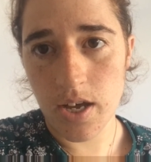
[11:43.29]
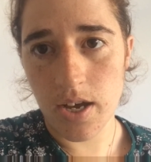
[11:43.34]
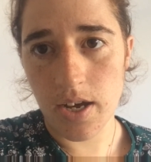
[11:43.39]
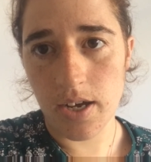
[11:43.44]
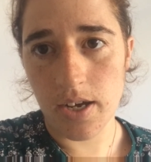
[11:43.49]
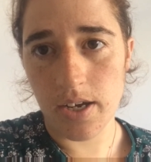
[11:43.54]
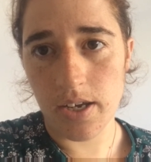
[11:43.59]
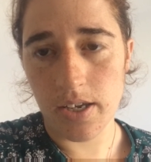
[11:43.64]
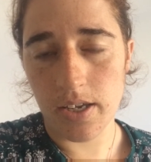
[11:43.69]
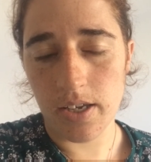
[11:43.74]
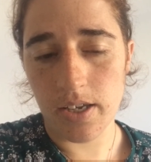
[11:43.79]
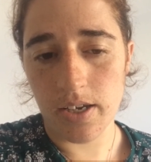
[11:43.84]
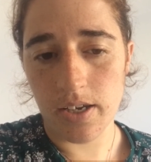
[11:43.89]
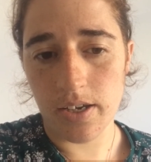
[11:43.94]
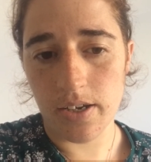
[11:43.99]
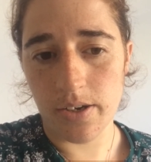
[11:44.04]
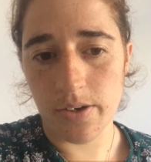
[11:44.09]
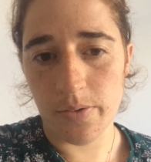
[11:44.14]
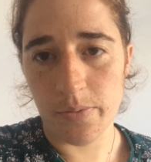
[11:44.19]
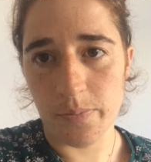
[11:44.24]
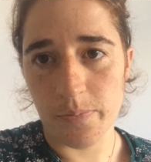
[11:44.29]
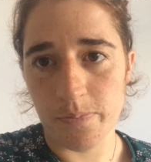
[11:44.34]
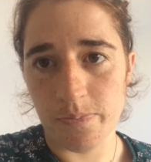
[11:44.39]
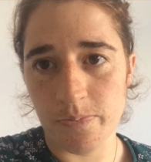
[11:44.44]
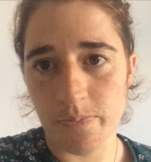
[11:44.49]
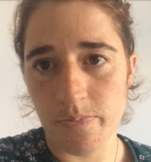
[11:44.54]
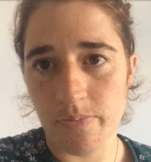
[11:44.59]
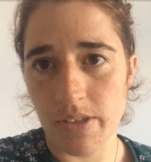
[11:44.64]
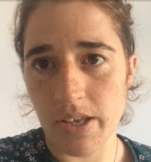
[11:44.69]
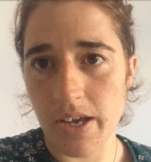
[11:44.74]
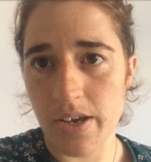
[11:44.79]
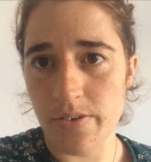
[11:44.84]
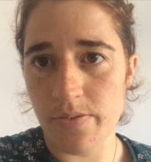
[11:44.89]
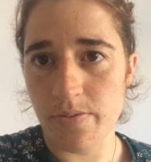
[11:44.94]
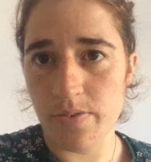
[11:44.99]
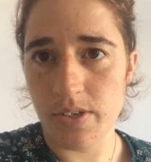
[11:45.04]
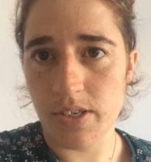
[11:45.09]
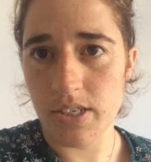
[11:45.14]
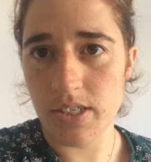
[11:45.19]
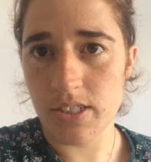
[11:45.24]
I
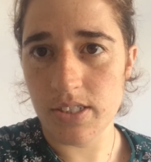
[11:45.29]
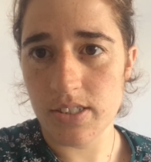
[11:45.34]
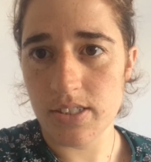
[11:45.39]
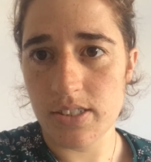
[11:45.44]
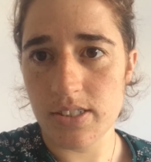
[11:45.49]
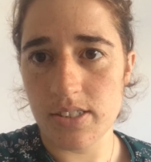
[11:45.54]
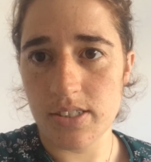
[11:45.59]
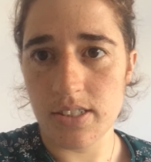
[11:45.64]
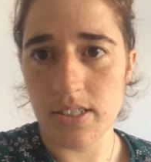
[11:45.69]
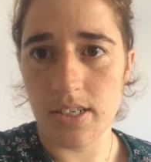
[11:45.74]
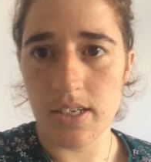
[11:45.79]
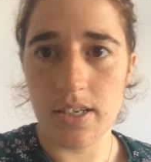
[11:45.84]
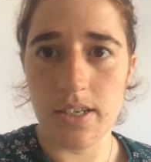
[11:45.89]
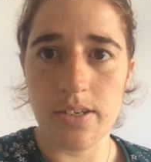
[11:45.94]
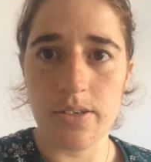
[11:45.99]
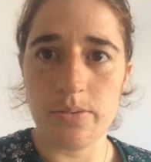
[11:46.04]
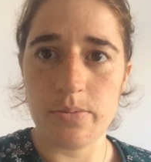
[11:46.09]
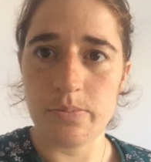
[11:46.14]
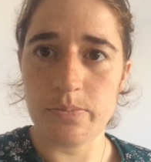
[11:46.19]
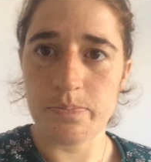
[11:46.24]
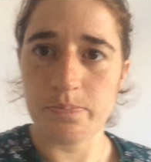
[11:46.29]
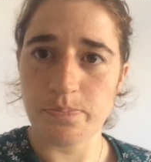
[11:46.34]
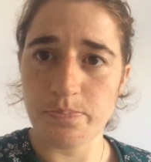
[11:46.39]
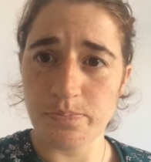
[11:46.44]
finished The